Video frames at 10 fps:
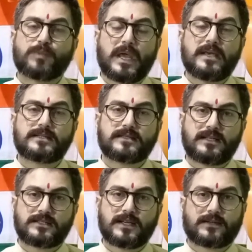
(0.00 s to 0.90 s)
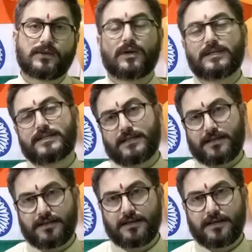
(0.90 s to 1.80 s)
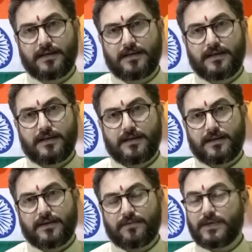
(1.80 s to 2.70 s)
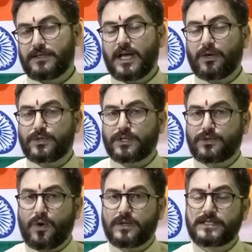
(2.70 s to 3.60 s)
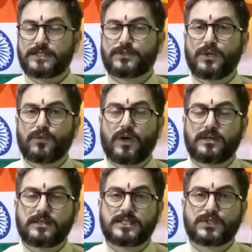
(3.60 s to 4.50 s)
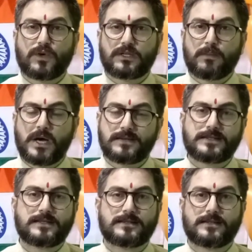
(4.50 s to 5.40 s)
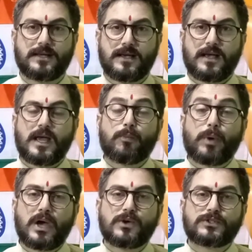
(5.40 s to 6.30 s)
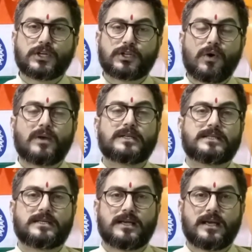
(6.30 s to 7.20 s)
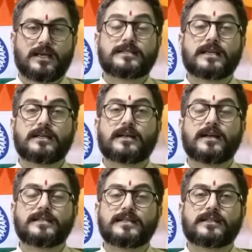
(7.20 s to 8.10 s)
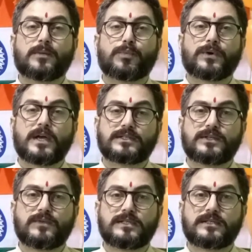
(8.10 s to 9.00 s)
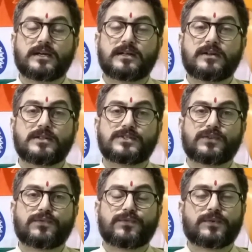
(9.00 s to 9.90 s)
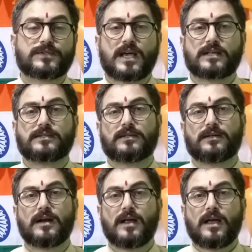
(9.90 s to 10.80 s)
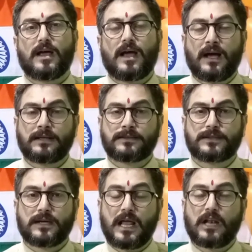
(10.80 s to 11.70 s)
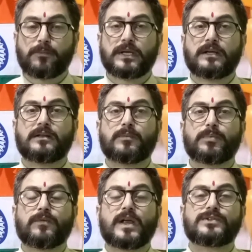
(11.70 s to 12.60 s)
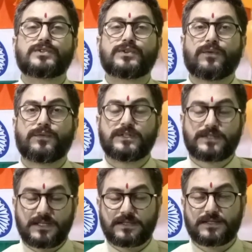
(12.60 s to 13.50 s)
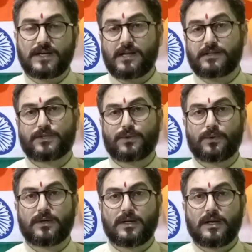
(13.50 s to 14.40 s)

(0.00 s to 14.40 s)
space and technology, where nanotechnology is doing wonders for the masses and biotechnology is increasing the productivity in agriculture sector and helping in the prevention of diseases also.